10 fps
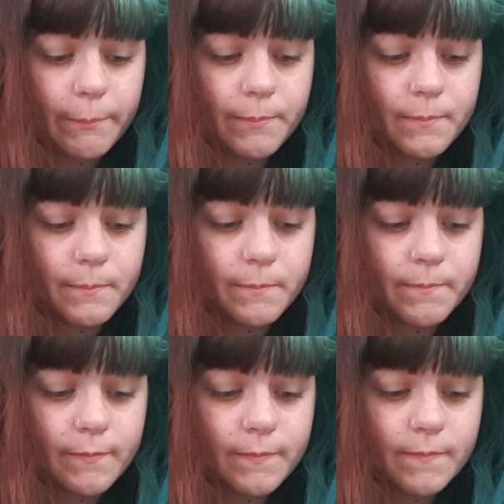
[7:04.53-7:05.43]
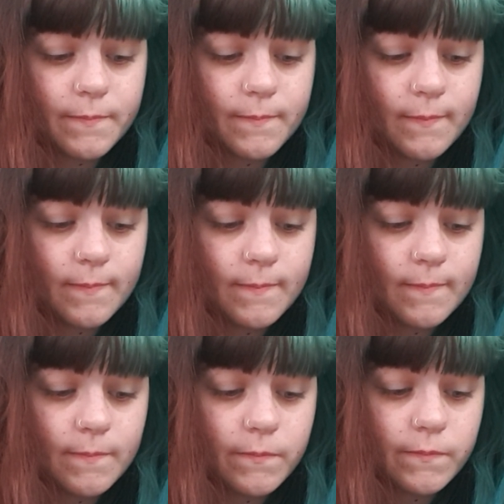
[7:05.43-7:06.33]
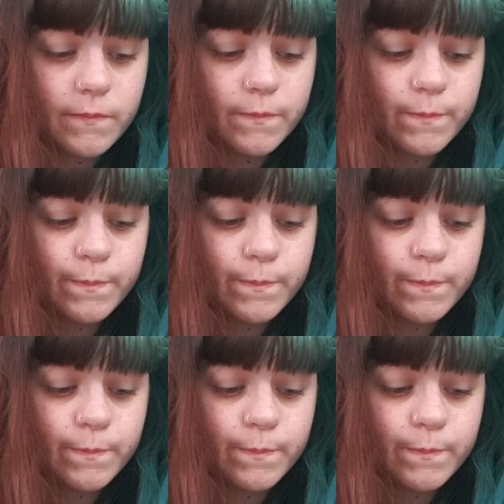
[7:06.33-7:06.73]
(no one is talking)